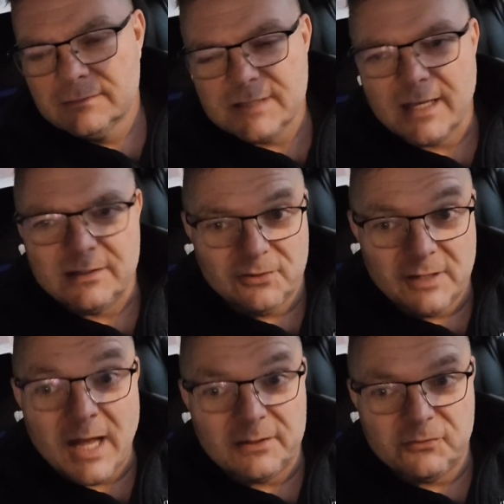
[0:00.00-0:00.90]
taking you're
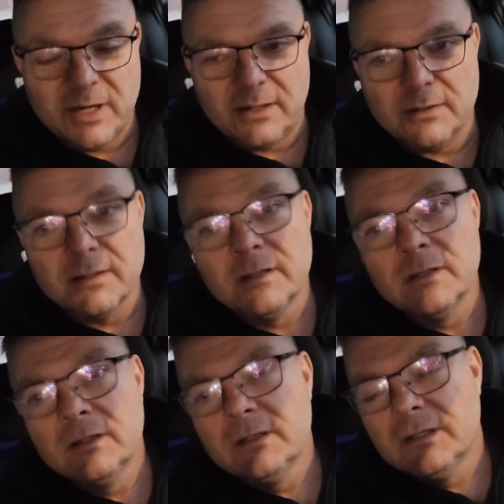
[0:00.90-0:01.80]
not a drinker,
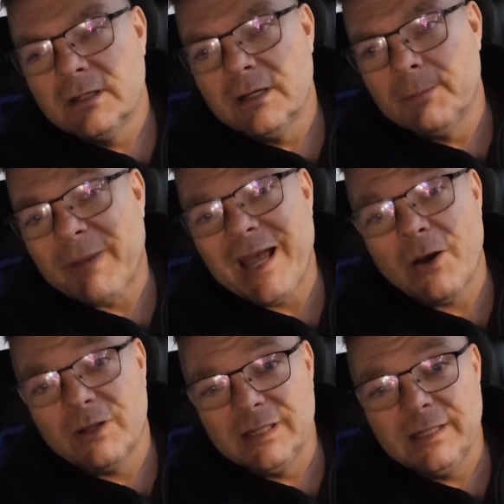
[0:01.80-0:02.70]
by
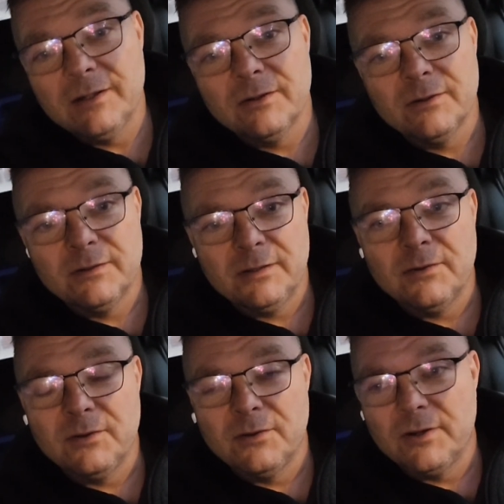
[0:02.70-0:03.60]
how clear
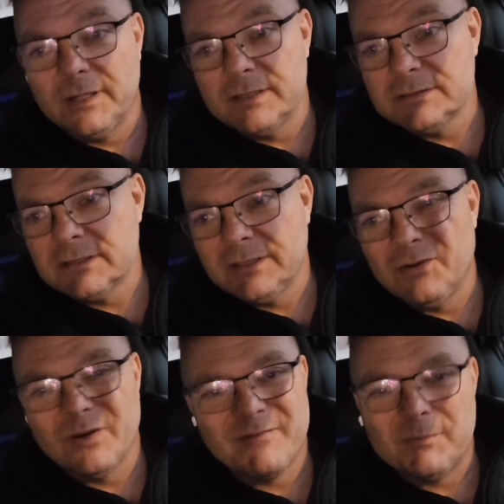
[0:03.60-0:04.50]
your urine is. And you
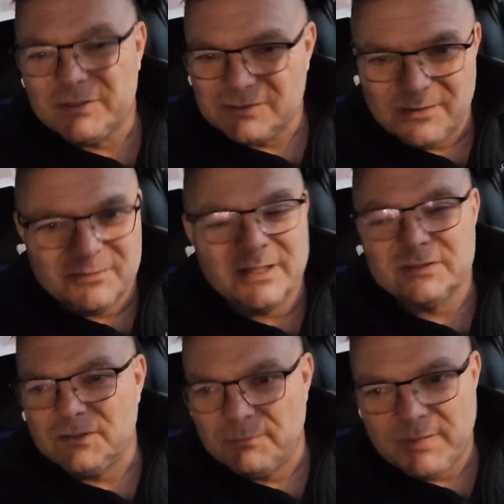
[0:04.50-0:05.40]
don't have a bunch of other
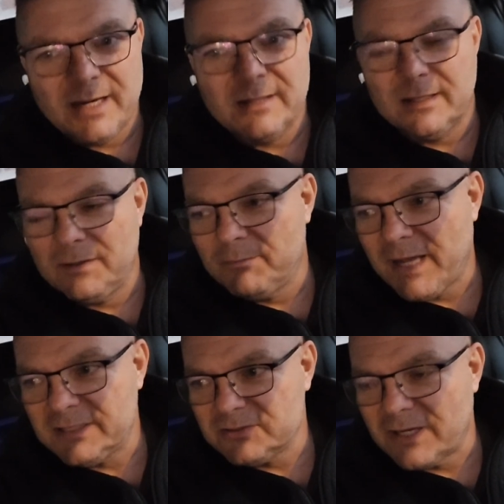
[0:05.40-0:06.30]
things in your body that your
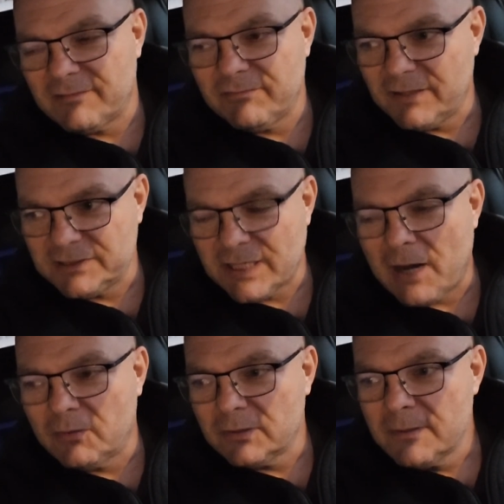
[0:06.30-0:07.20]
body's trying to flush
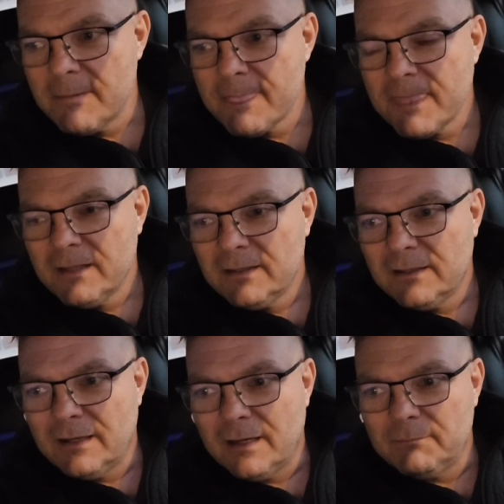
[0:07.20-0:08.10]
out,
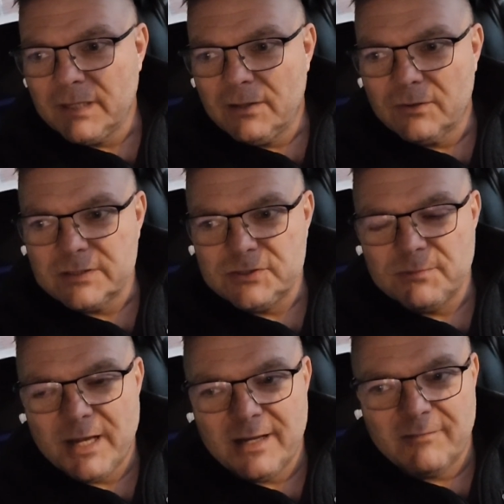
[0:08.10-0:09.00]
because you
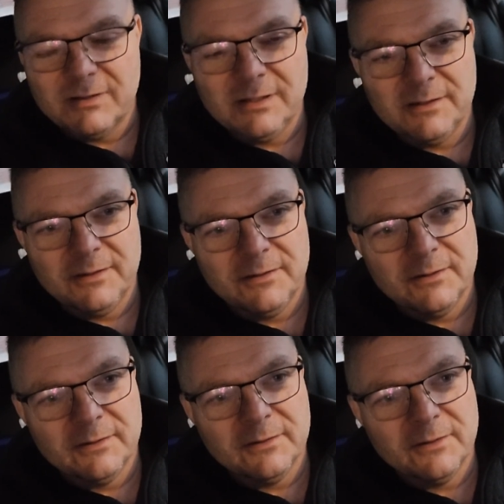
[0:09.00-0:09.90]
might have clear
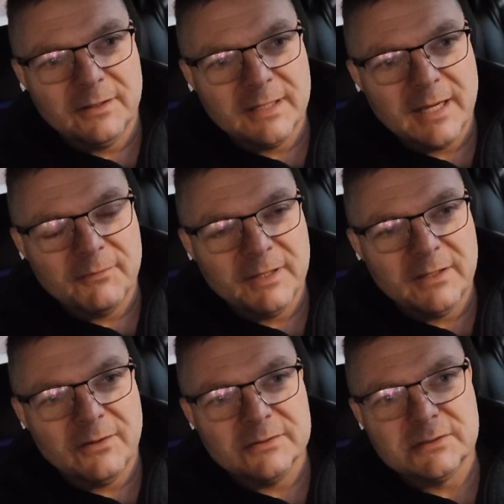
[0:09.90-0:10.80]
urine during
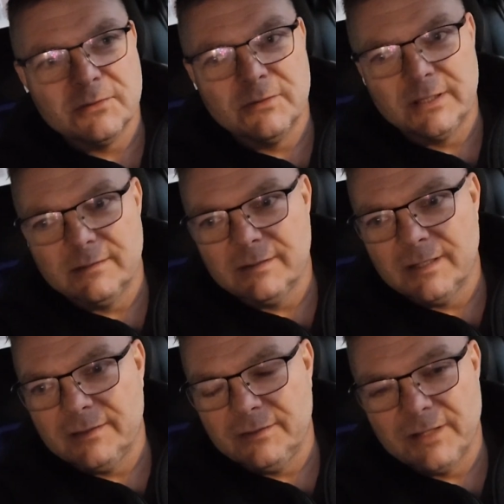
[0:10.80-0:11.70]
diarrhea also,
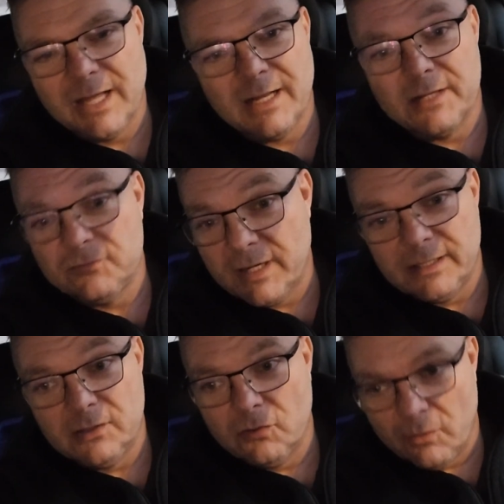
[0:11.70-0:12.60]
and you're not
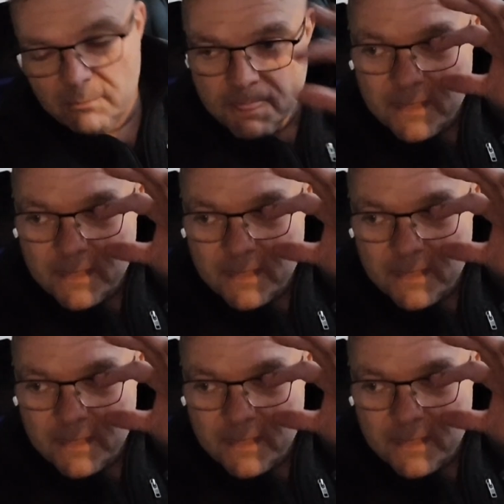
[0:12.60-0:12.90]
hydrated at all.